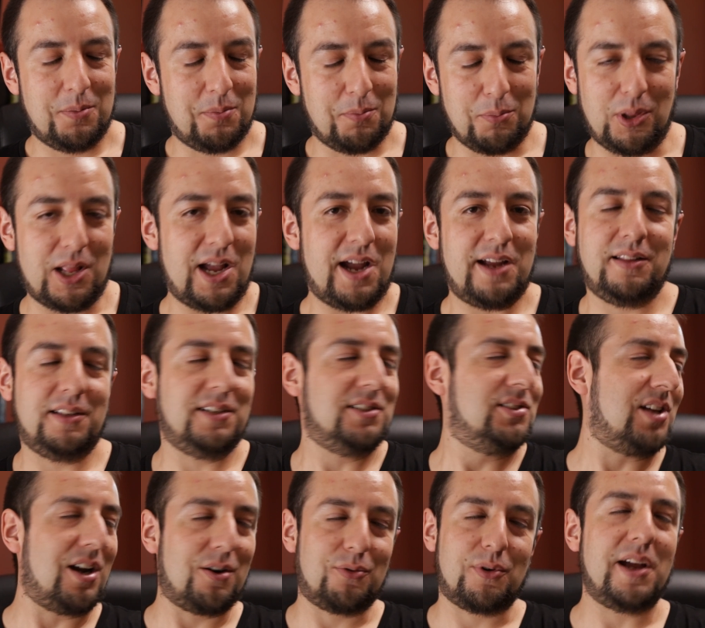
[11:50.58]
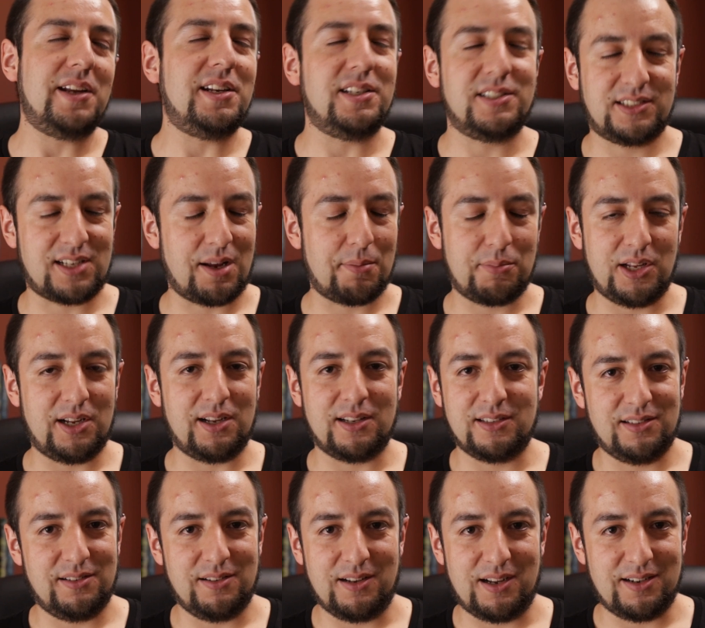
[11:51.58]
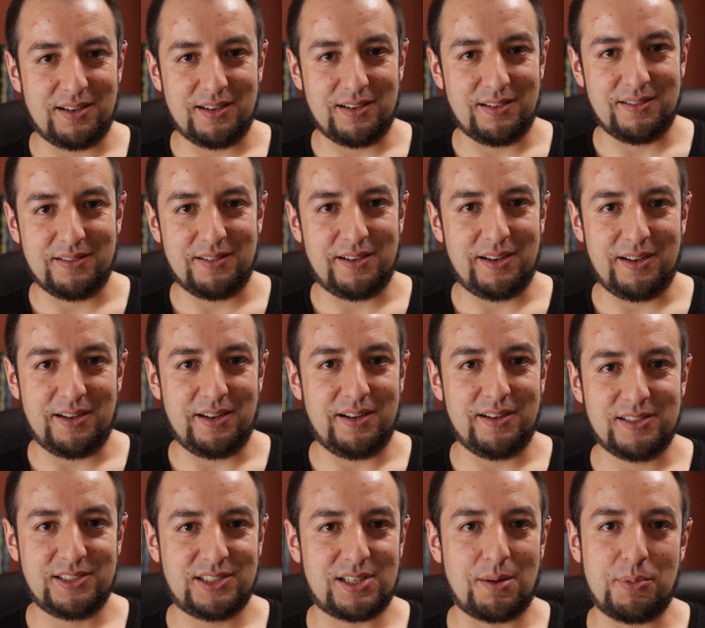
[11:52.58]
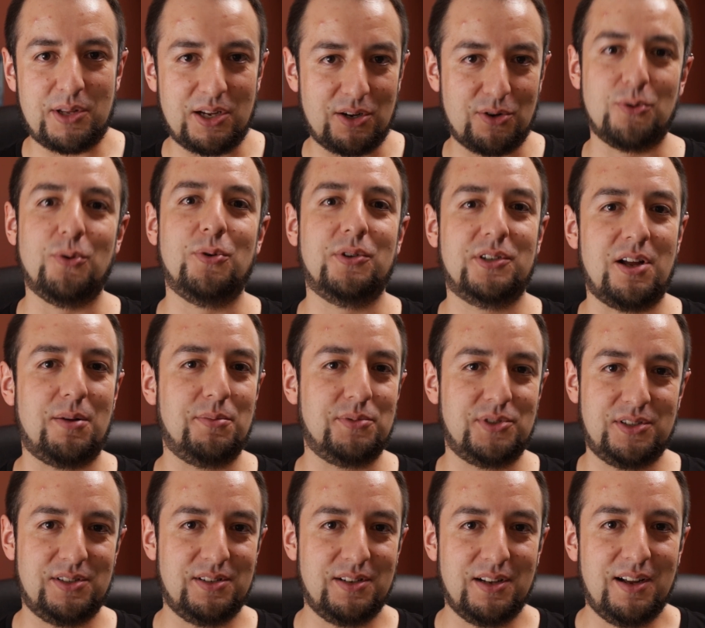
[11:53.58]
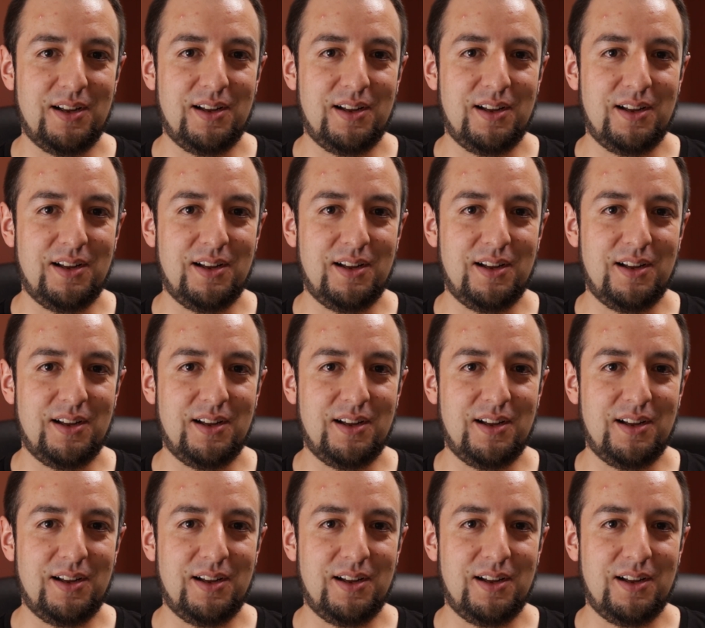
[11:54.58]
blindly start writing something and something cool comes